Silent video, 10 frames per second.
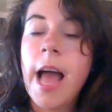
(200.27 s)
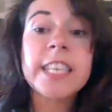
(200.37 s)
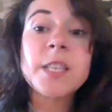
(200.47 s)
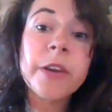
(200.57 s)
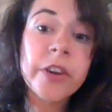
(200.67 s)

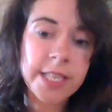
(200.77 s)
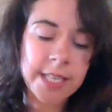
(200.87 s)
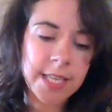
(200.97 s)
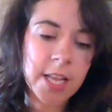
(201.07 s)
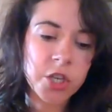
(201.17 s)

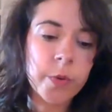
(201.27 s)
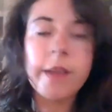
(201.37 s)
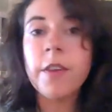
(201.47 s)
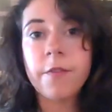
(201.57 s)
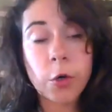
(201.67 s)
experiences as you,
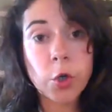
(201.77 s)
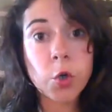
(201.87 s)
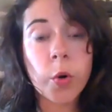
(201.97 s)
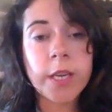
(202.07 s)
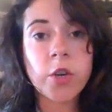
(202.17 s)
even if their
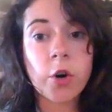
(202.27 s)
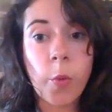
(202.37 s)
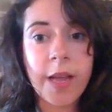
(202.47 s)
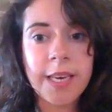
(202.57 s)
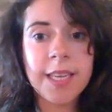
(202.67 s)
stories are
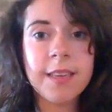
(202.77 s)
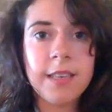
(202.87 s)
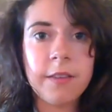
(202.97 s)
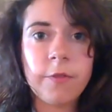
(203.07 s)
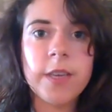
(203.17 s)
quite
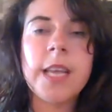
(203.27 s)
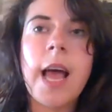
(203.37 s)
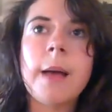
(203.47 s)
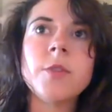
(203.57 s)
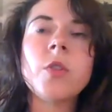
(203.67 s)
different.
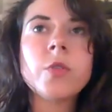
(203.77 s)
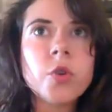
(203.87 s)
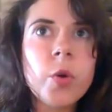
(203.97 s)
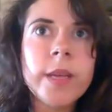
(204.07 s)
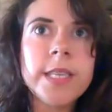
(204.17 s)
So those
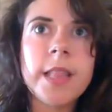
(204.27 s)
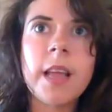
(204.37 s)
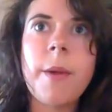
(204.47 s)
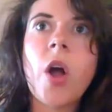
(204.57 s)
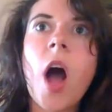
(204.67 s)
are two ways to
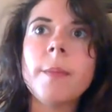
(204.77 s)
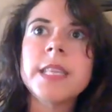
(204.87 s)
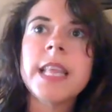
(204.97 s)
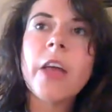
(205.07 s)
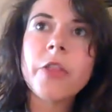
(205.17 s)
think about
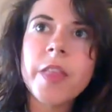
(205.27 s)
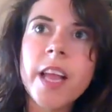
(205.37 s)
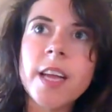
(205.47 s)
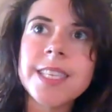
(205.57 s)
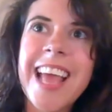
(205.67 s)
comps. The other
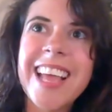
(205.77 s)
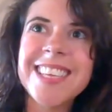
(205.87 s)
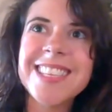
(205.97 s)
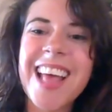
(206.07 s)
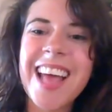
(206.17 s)
thing I'll say
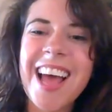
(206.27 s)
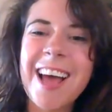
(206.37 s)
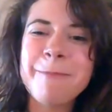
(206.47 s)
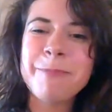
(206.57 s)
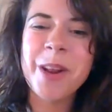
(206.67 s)
is that,
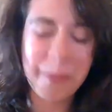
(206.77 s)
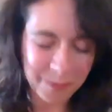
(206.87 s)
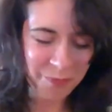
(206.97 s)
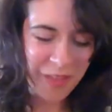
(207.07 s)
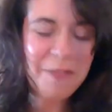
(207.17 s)

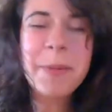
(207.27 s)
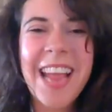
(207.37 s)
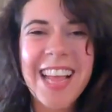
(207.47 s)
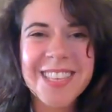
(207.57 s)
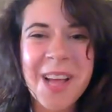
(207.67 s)

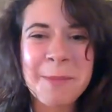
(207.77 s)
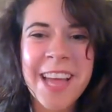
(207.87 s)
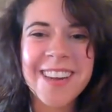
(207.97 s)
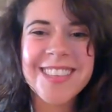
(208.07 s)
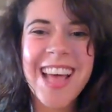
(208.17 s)
everybody hates comp
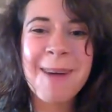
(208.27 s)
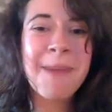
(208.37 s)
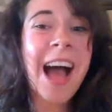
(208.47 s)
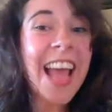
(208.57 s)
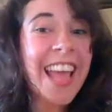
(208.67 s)
titles.
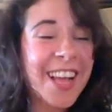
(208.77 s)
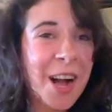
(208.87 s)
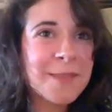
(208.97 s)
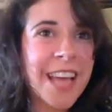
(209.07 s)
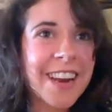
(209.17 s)
I hate
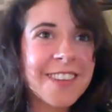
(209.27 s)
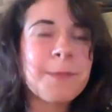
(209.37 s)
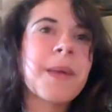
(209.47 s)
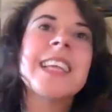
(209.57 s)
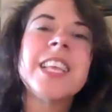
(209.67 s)
comp
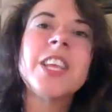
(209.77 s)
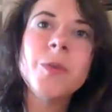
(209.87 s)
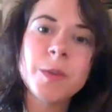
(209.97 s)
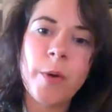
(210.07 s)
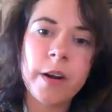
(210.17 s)
titles, but it's a
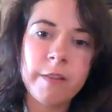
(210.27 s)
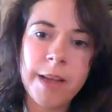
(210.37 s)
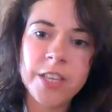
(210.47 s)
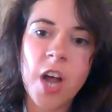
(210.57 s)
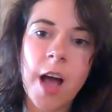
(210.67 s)
huge part of
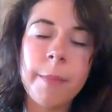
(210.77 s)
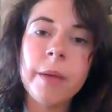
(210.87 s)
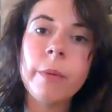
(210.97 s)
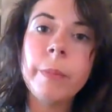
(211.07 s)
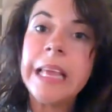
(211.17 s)
my job.
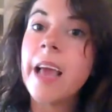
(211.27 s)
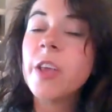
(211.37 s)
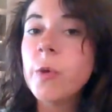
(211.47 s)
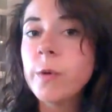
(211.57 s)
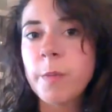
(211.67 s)
It will be a
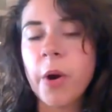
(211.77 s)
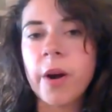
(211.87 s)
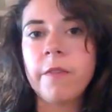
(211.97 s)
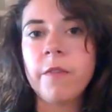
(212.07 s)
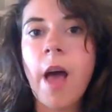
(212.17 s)
huge
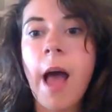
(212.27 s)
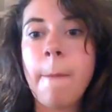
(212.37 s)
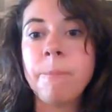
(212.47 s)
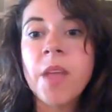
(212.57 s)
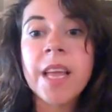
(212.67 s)
part
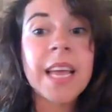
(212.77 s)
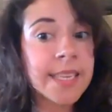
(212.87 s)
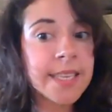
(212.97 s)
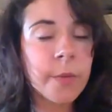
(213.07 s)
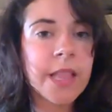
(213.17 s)
of
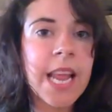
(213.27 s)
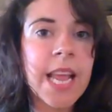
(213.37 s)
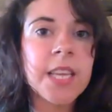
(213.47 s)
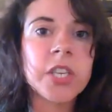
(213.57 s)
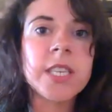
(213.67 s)
connecting with an
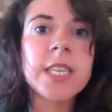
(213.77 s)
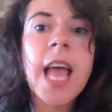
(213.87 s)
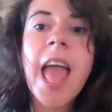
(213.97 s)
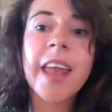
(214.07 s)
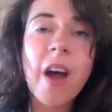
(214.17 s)
agent.
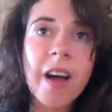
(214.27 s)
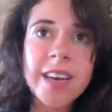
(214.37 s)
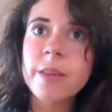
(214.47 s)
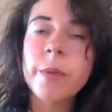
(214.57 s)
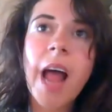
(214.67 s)
And
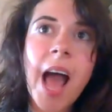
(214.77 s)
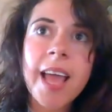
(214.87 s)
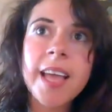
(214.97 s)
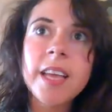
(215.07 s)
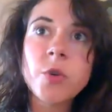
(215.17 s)
honestly, when
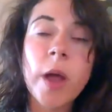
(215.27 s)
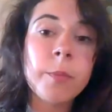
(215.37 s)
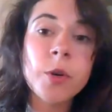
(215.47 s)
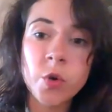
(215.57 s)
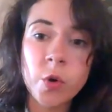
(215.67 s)
I try
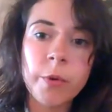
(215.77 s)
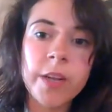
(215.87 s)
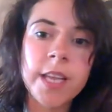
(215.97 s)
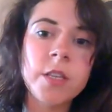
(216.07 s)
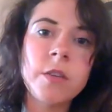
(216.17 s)
to put your
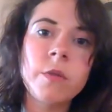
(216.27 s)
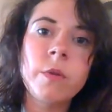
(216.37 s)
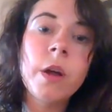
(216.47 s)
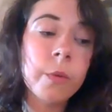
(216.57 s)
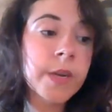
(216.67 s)
book
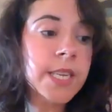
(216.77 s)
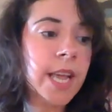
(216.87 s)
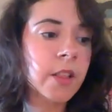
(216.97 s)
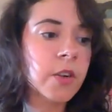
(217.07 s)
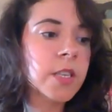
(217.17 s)
into
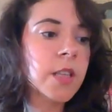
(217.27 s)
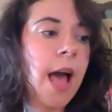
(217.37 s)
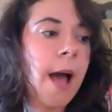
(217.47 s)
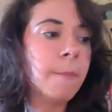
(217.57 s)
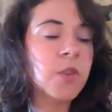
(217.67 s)
retailers,
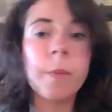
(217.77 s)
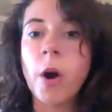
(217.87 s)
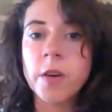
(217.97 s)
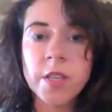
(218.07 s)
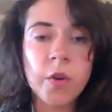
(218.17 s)
so
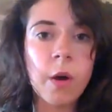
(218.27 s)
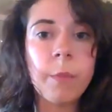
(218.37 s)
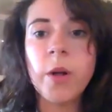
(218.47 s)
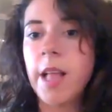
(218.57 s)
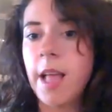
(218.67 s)
Barnes &
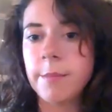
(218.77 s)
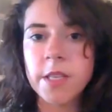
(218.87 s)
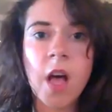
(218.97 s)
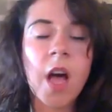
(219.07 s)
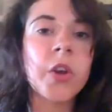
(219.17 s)
Noble,
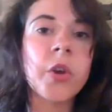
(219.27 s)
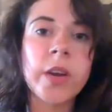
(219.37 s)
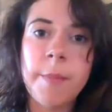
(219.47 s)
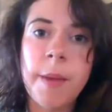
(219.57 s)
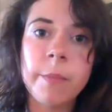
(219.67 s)
Amazon, your
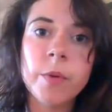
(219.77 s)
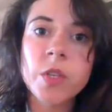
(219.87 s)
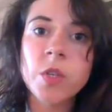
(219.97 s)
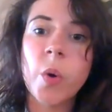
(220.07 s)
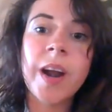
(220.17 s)
independent
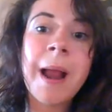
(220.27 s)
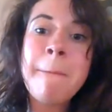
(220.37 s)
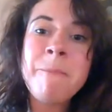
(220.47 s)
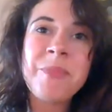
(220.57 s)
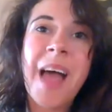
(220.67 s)
bookstore,
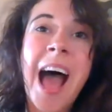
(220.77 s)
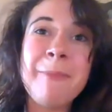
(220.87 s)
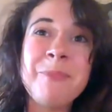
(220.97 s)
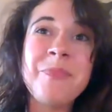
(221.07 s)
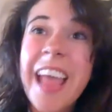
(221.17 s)

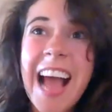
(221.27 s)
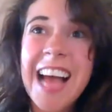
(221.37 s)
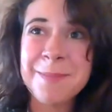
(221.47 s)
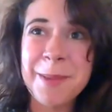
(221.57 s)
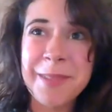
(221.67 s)
they
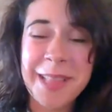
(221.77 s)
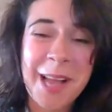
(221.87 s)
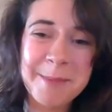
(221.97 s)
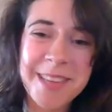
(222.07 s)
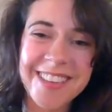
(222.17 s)
ask me what the
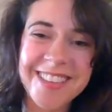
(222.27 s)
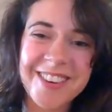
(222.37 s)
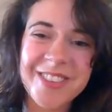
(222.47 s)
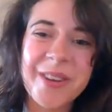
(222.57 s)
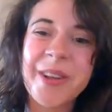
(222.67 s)
comp titles
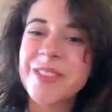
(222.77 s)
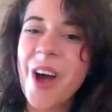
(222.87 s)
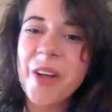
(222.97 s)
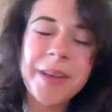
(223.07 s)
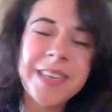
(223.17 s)
are. So it goes
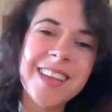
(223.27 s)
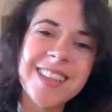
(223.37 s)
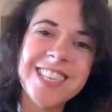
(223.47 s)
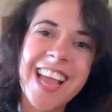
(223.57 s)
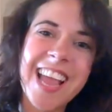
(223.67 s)
all the way down
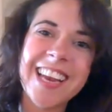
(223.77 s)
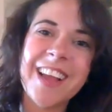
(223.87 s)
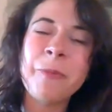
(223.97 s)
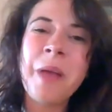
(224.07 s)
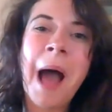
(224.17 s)
the chain.
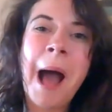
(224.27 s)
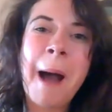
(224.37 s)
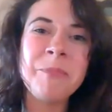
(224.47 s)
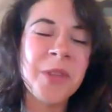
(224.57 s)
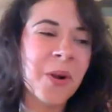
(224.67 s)

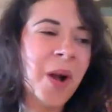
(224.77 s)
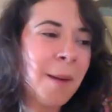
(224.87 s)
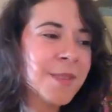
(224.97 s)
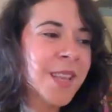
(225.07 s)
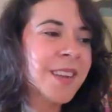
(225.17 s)

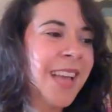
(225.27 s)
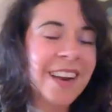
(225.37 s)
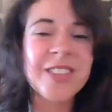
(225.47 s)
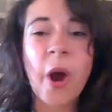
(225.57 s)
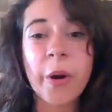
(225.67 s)
Comp
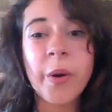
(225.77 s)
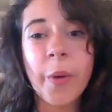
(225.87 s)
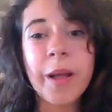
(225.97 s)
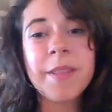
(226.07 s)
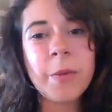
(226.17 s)
titles are
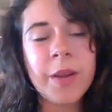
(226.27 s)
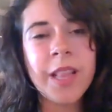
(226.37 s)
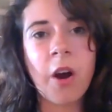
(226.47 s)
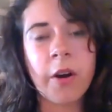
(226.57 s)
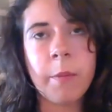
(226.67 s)
annoying, but they
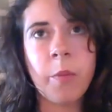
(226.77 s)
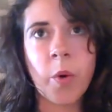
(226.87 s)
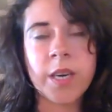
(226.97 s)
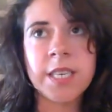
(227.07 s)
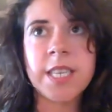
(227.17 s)
really are
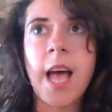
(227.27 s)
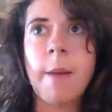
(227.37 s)
important